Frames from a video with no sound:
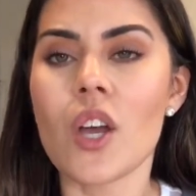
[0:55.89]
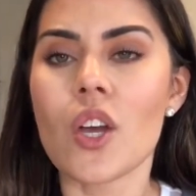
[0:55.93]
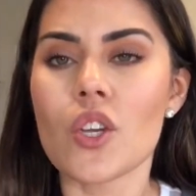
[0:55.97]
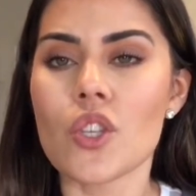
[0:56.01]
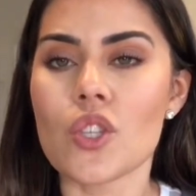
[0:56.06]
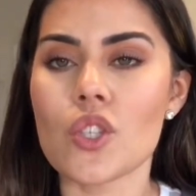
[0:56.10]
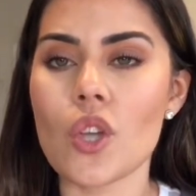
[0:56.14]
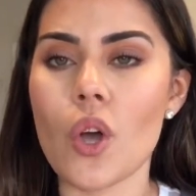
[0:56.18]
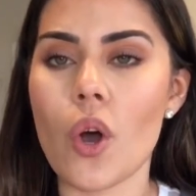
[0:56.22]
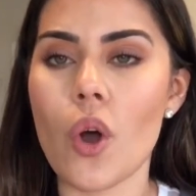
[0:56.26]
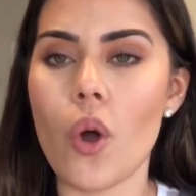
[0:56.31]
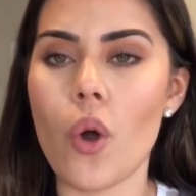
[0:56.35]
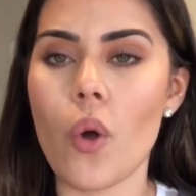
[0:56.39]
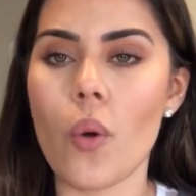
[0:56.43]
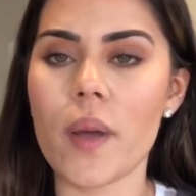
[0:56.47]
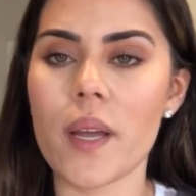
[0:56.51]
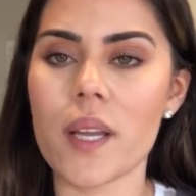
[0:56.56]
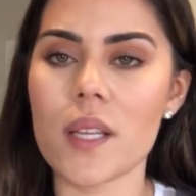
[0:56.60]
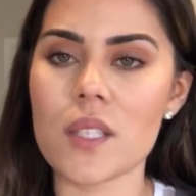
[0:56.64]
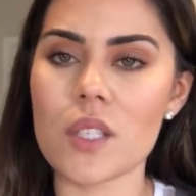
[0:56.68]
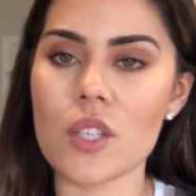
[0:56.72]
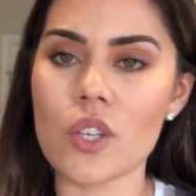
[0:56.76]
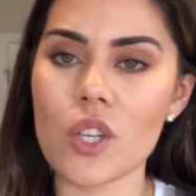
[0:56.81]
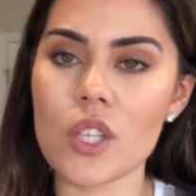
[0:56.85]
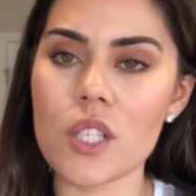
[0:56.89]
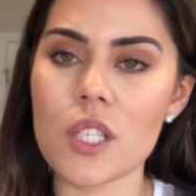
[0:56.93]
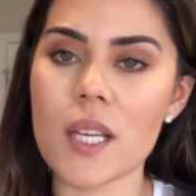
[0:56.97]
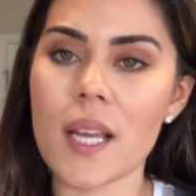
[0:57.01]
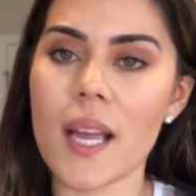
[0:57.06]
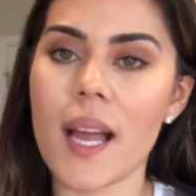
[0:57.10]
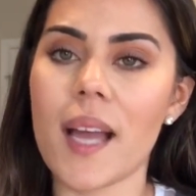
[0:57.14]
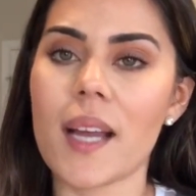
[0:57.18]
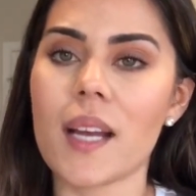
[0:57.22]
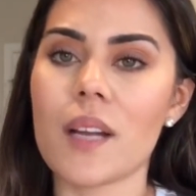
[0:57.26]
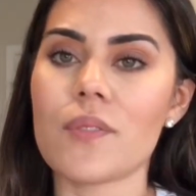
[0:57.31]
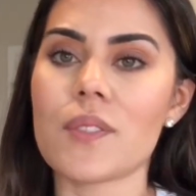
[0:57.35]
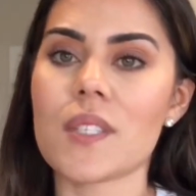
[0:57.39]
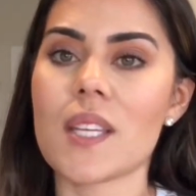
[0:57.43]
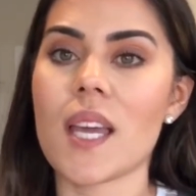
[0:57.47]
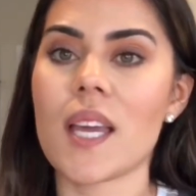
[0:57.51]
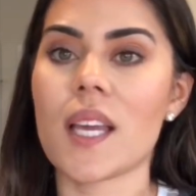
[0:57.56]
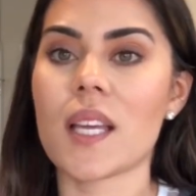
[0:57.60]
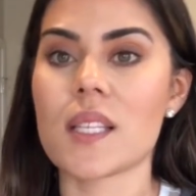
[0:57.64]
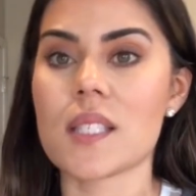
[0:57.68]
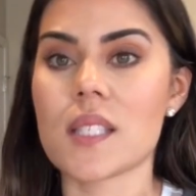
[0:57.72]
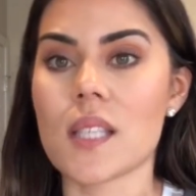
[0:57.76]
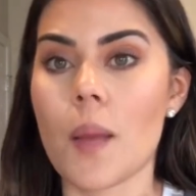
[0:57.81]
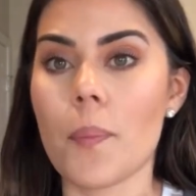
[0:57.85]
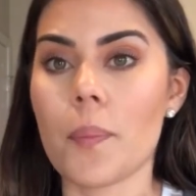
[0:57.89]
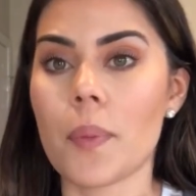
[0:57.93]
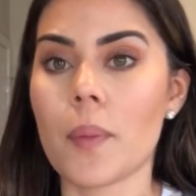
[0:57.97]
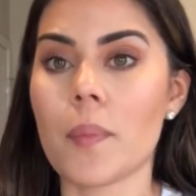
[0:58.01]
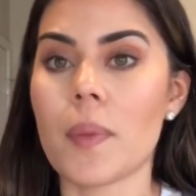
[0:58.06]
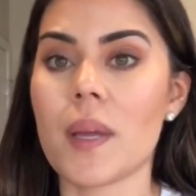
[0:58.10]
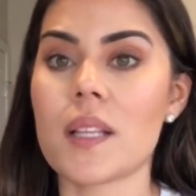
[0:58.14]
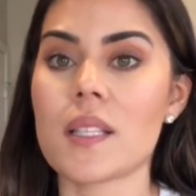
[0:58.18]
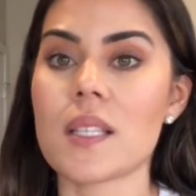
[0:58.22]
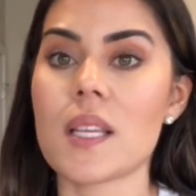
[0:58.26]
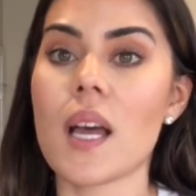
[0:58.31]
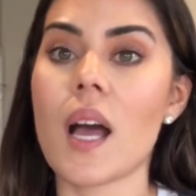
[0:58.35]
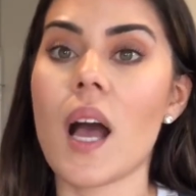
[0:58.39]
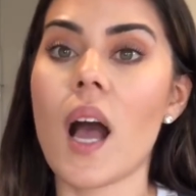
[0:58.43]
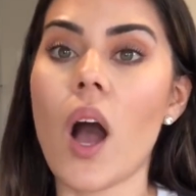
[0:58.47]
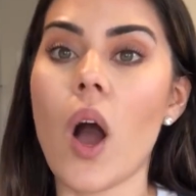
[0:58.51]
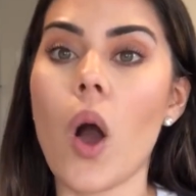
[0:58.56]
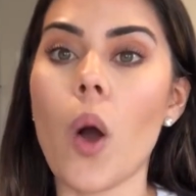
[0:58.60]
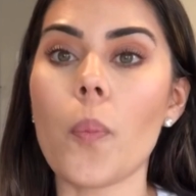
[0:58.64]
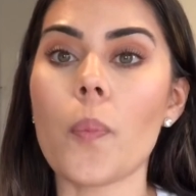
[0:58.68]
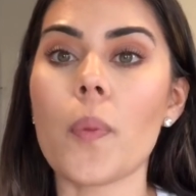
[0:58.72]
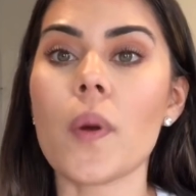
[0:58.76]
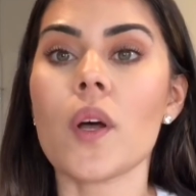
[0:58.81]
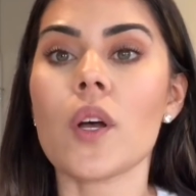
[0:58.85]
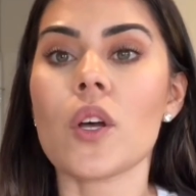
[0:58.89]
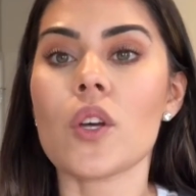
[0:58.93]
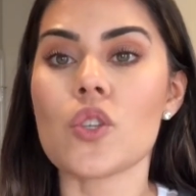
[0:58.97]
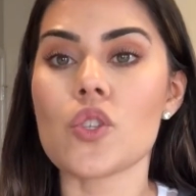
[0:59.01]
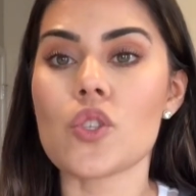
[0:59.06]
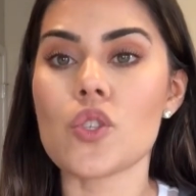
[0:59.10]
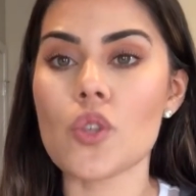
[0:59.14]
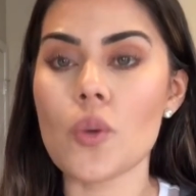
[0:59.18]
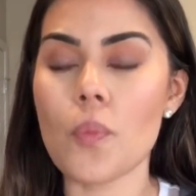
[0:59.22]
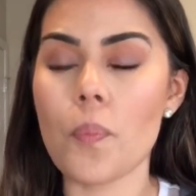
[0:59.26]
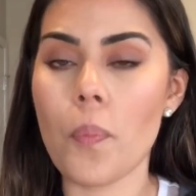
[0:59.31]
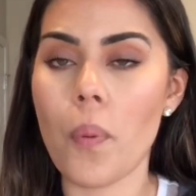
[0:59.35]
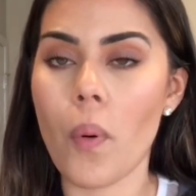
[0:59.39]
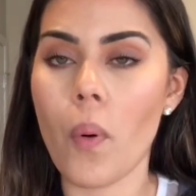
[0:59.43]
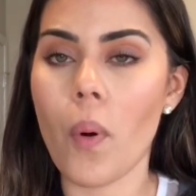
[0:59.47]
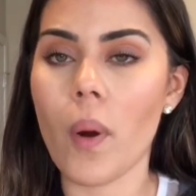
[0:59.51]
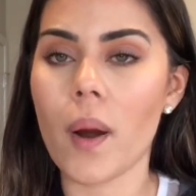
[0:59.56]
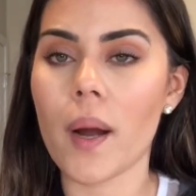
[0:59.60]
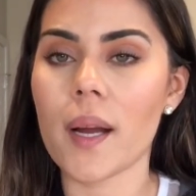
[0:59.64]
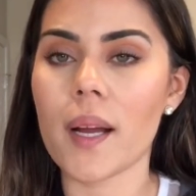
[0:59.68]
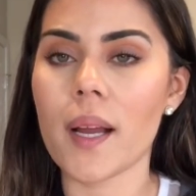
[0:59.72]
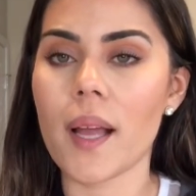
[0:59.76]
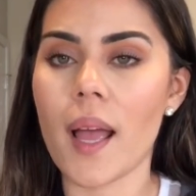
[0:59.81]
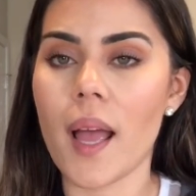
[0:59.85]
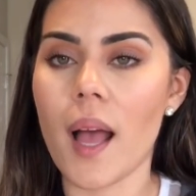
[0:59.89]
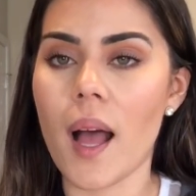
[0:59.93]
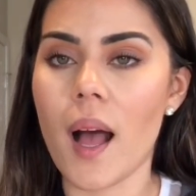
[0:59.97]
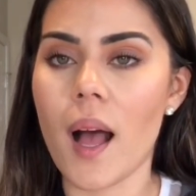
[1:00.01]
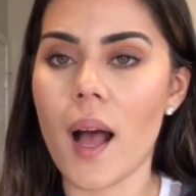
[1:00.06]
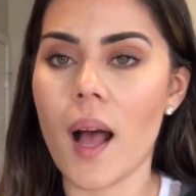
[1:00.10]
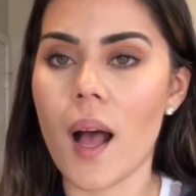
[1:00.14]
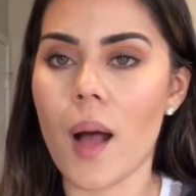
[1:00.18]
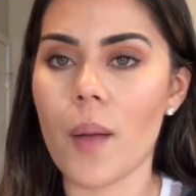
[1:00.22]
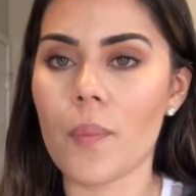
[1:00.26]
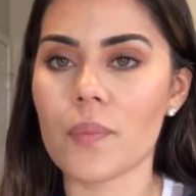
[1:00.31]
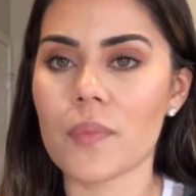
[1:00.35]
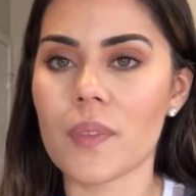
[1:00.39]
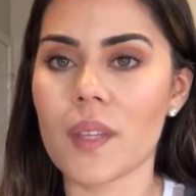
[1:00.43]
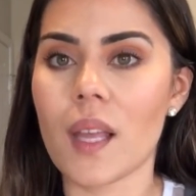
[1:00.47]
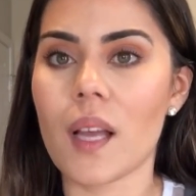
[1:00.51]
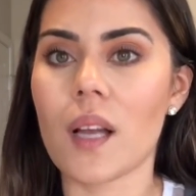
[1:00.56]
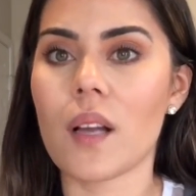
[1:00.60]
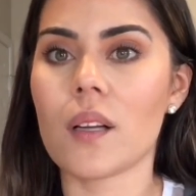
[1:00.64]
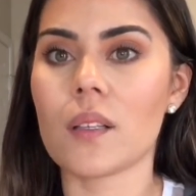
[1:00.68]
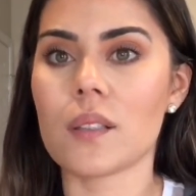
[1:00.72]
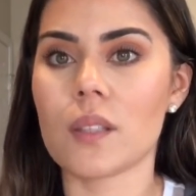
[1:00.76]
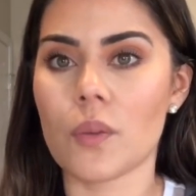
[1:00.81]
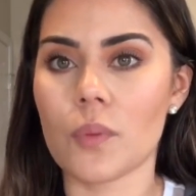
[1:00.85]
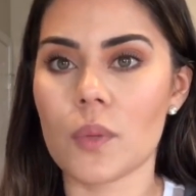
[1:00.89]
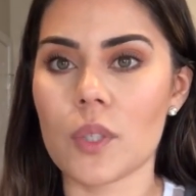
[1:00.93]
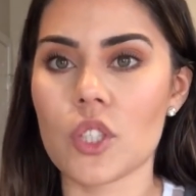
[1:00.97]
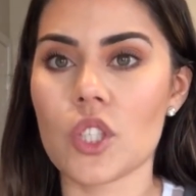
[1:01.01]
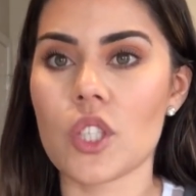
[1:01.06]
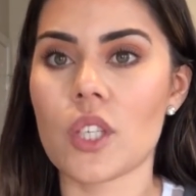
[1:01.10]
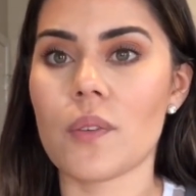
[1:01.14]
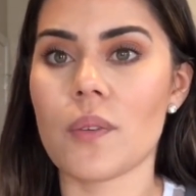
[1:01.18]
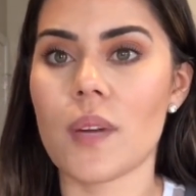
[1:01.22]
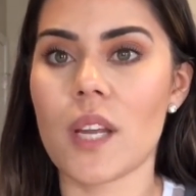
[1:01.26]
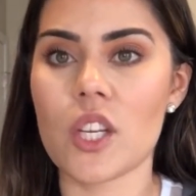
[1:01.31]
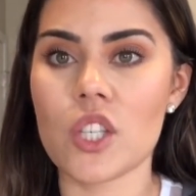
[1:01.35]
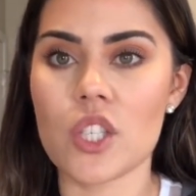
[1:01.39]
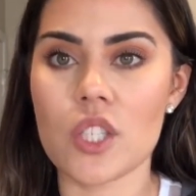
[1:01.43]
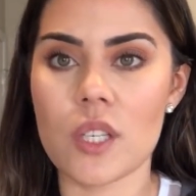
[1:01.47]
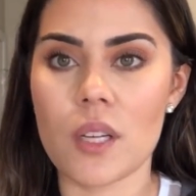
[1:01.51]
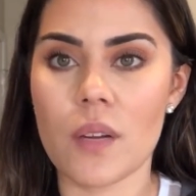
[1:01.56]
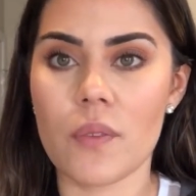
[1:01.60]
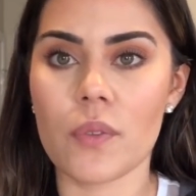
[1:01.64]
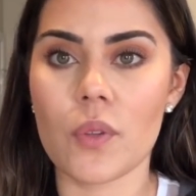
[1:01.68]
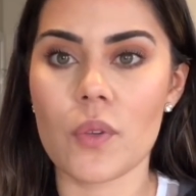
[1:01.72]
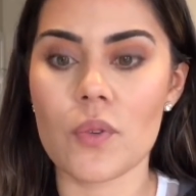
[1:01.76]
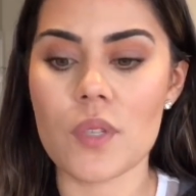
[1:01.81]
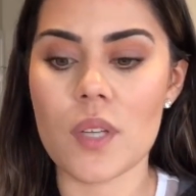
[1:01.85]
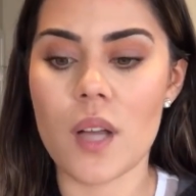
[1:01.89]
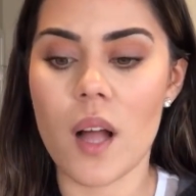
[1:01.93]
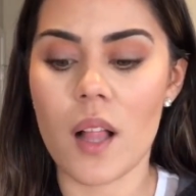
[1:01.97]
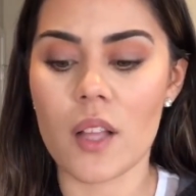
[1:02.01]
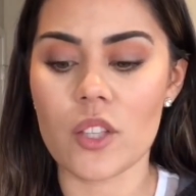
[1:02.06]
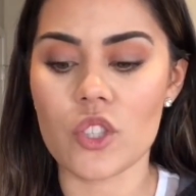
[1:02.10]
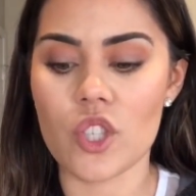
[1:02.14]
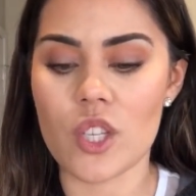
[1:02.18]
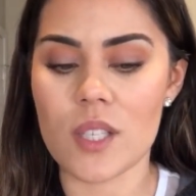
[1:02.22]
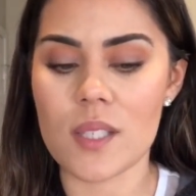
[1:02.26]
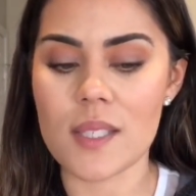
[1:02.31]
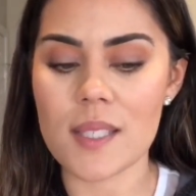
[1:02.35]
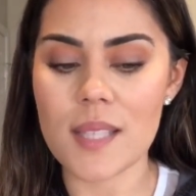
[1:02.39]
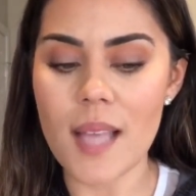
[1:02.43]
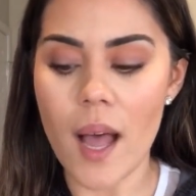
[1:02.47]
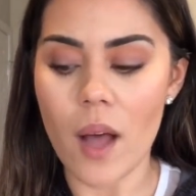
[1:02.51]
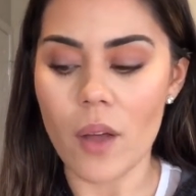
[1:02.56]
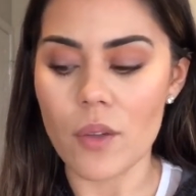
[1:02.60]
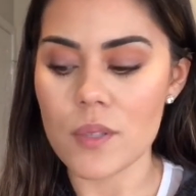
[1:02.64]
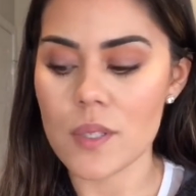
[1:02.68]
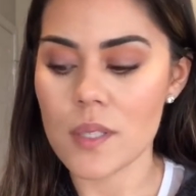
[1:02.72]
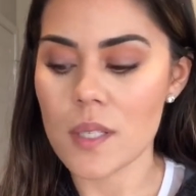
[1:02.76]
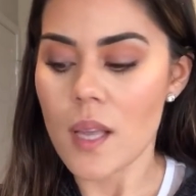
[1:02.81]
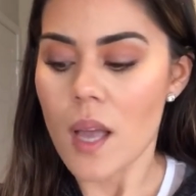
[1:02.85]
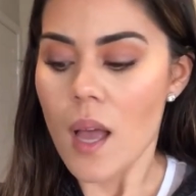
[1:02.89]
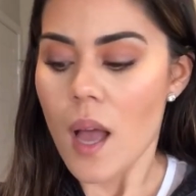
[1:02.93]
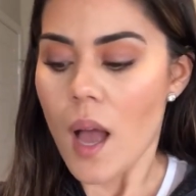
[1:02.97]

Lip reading: So it's good to kind of take a supplement to help support the regeneration of those collagen cells.